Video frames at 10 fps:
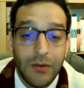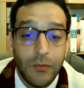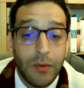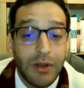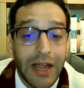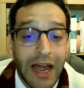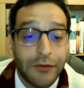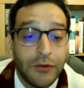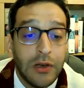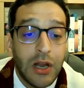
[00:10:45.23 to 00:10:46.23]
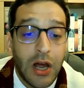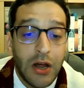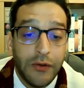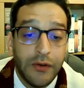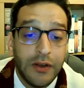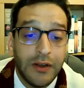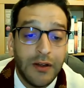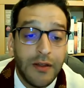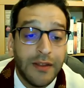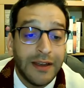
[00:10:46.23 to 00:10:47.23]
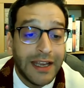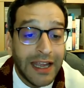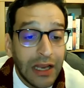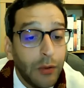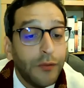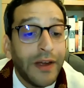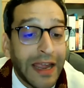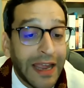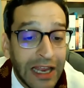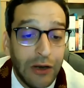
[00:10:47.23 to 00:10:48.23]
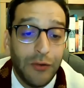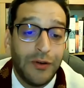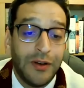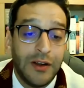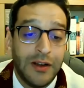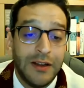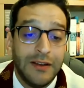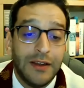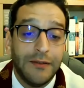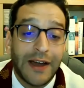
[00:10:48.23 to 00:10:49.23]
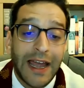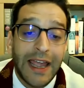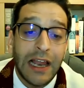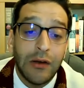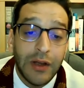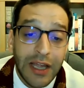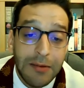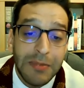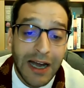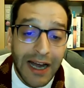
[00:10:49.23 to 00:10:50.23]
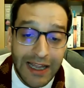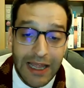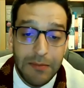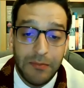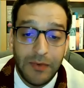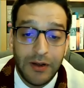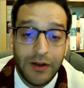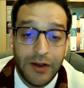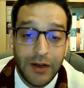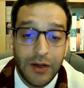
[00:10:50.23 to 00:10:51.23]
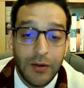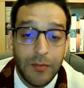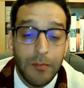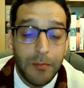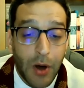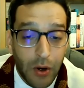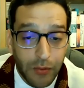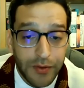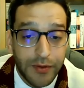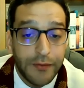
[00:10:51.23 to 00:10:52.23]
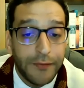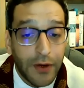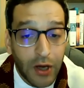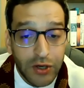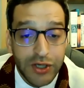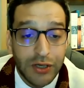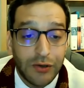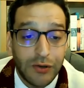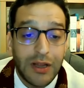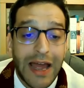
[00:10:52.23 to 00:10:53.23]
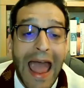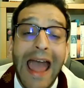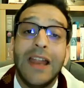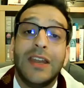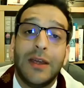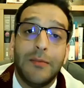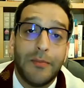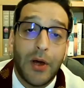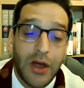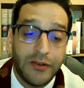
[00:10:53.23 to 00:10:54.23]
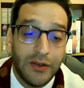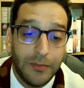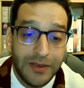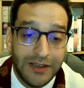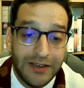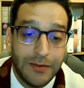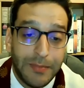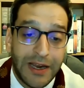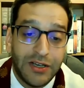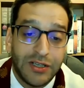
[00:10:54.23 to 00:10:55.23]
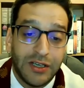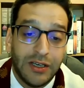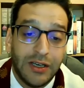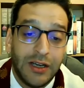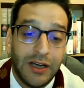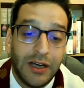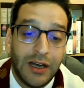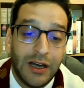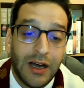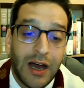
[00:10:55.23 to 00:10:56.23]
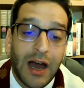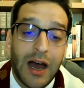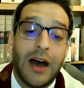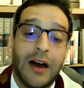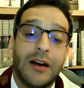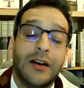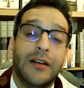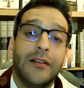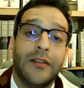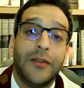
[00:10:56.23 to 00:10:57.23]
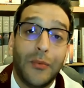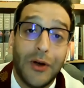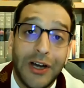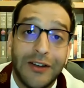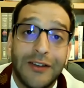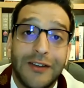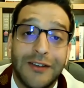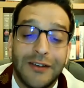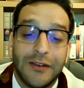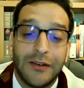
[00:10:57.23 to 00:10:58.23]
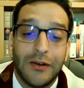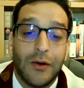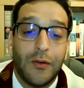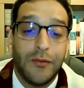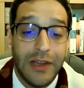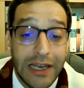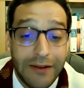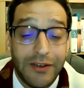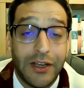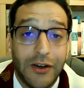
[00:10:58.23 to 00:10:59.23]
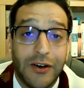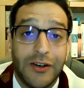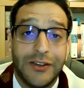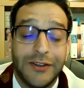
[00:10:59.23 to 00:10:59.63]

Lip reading: We will have to learn that ilu ve'ilu, divrei Elohim chayim, both virtual and in-person participation, are the words of the living God.